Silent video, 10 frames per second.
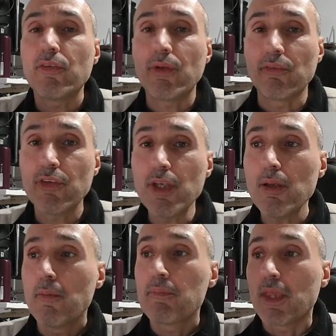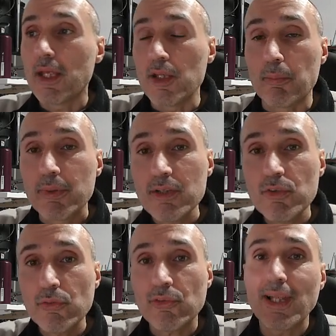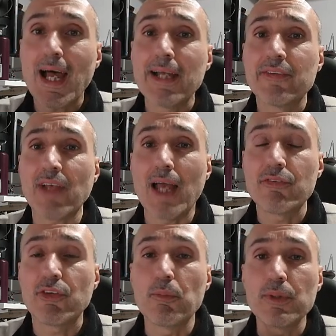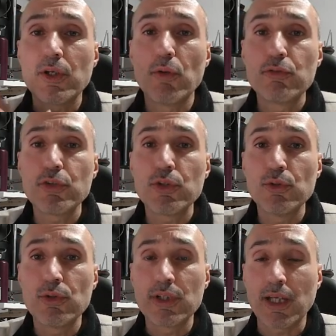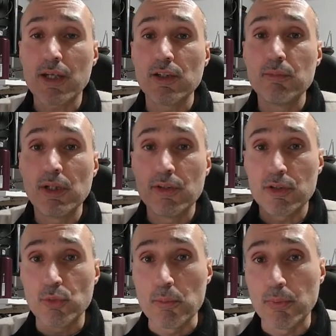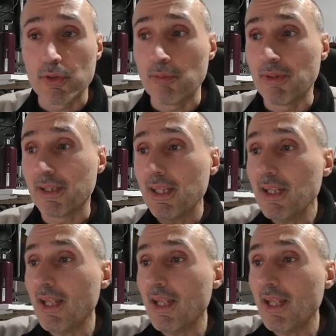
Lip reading: you can see, in the previous lines, I've simply configured the kernel builder to import the plugin,